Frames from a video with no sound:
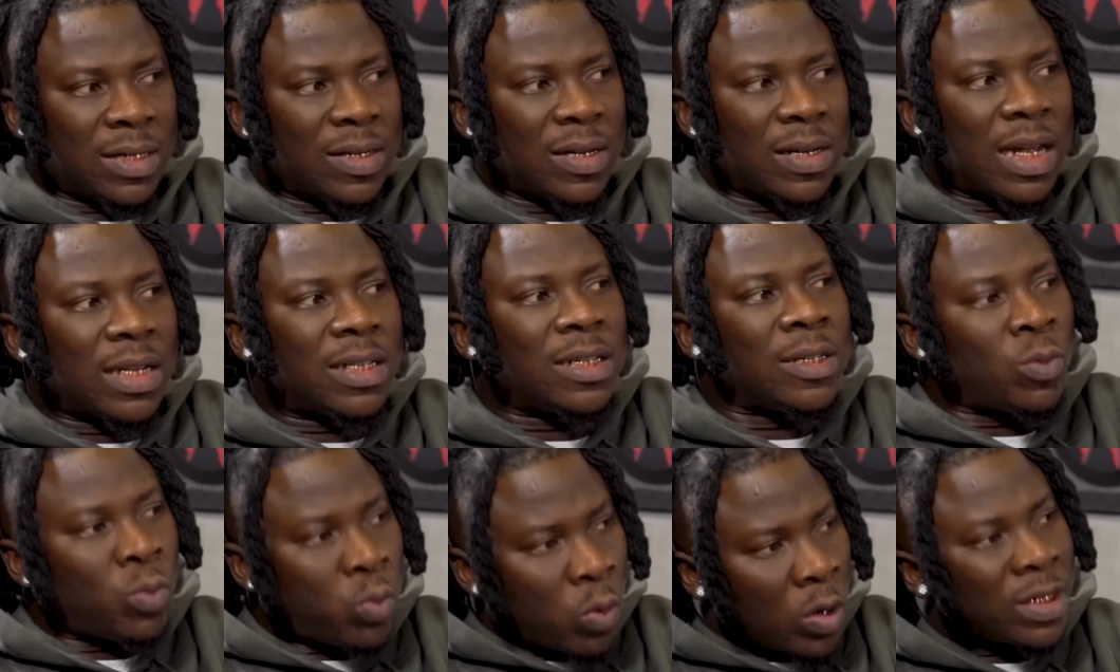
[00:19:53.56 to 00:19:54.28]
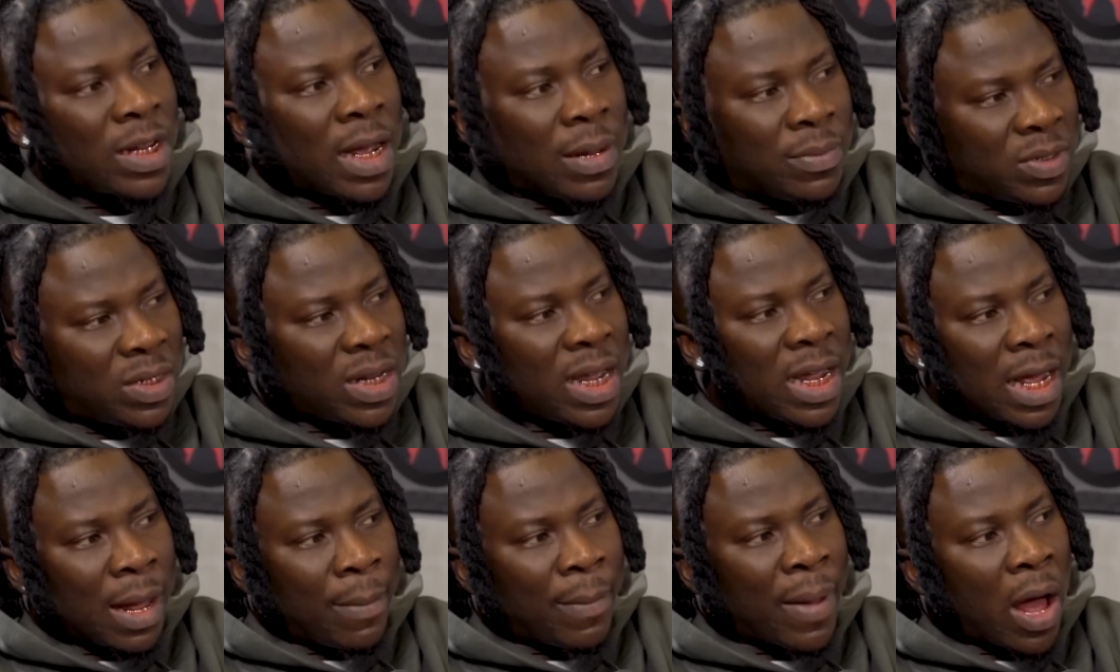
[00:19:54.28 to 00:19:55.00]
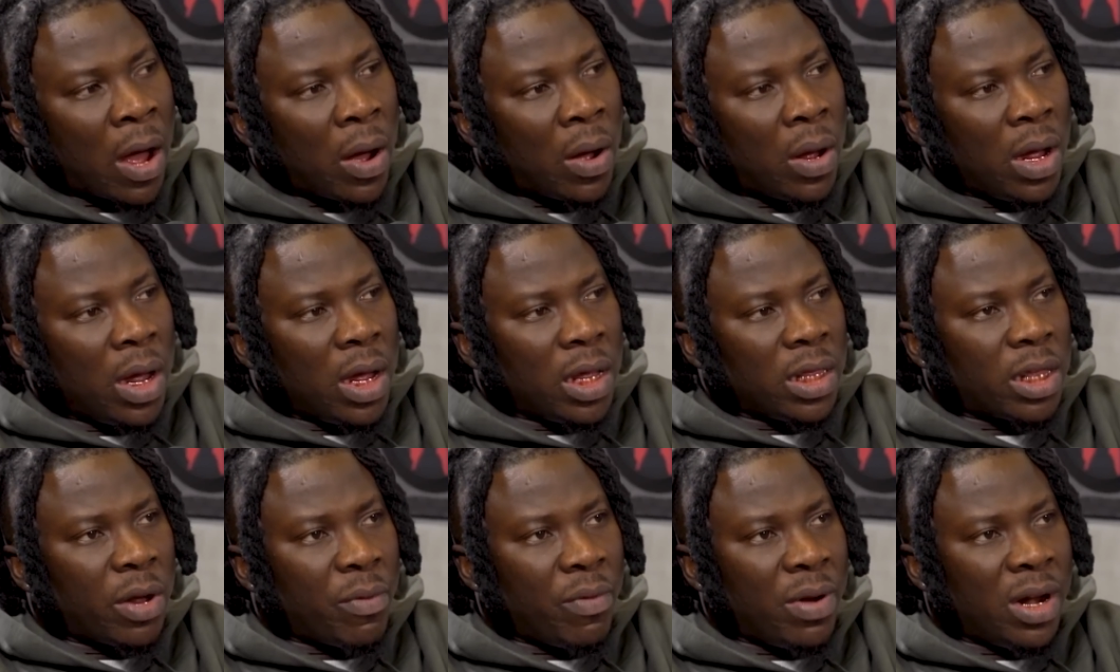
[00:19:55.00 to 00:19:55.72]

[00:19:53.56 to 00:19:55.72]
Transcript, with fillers: So that is what I'm saying about the